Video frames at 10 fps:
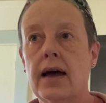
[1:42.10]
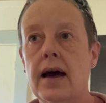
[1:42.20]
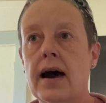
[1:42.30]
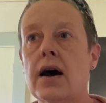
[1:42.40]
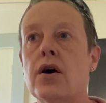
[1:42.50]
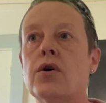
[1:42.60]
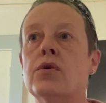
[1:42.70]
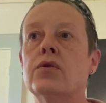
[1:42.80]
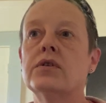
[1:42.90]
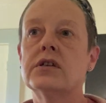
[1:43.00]

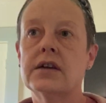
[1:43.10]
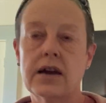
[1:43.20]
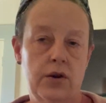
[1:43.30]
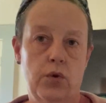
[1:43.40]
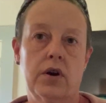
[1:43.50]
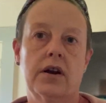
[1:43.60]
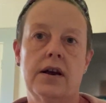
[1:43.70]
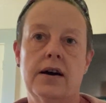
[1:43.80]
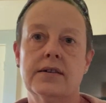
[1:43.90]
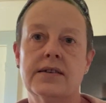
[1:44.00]
how to get
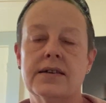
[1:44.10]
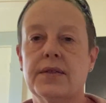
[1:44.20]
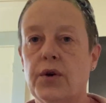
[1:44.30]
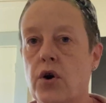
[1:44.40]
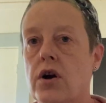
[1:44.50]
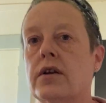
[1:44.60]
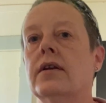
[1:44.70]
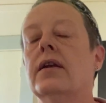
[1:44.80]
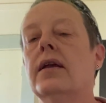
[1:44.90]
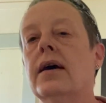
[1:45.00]
organized in the
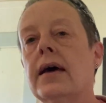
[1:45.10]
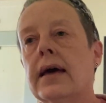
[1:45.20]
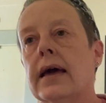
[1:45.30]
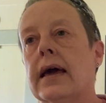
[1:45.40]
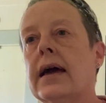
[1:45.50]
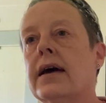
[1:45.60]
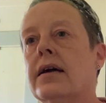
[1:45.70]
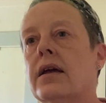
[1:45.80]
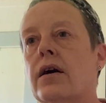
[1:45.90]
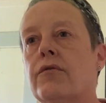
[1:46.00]
garden,
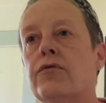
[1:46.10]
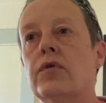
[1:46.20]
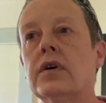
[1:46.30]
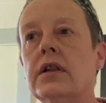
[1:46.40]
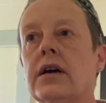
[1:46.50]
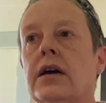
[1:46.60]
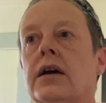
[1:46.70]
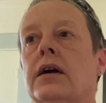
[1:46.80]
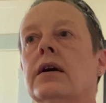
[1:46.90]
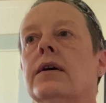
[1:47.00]
and I've
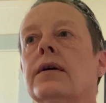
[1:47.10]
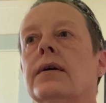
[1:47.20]
really